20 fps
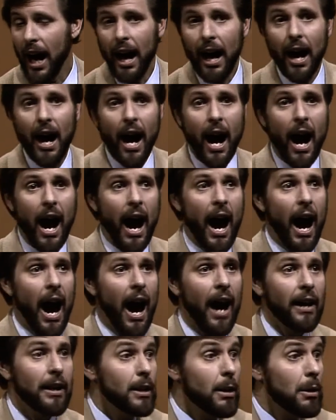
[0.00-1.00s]
I,
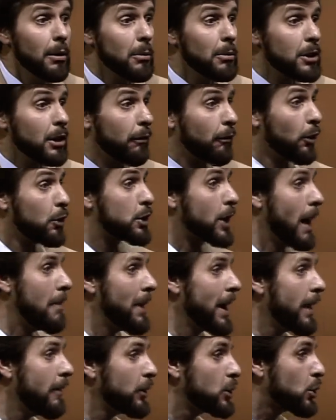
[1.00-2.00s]
it was the first time
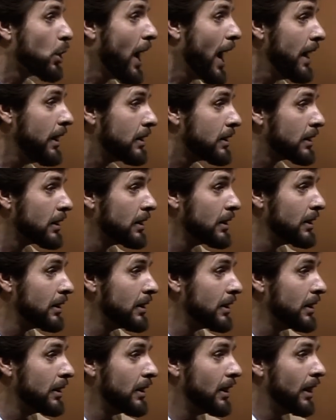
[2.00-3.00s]
I'd ever tried it.
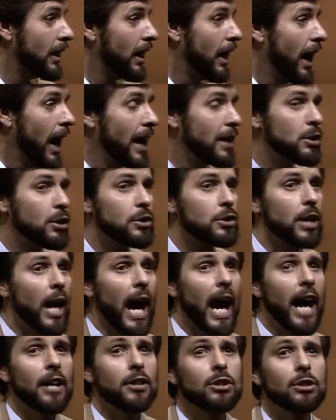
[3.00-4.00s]
I just
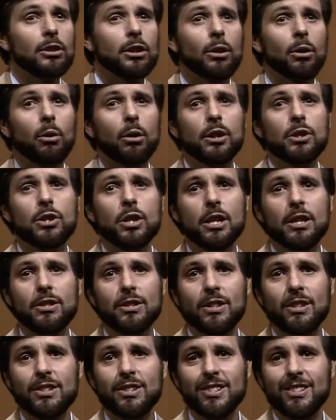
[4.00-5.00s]
asked the Lord
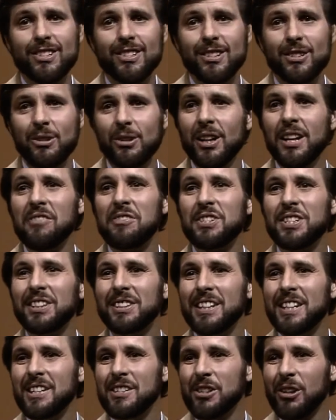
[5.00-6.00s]
Jesus, who lives in
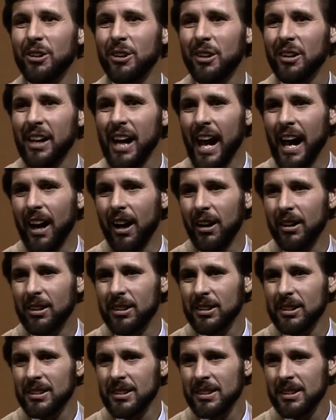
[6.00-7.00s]
the eternal now,
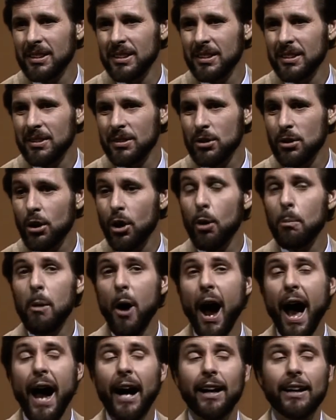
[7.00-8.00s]
to go
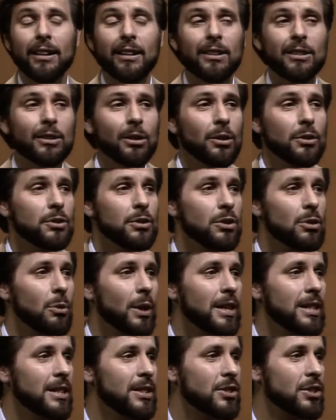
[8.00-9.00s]
back those
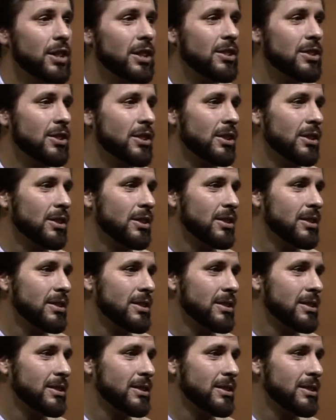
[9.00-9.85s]
26 years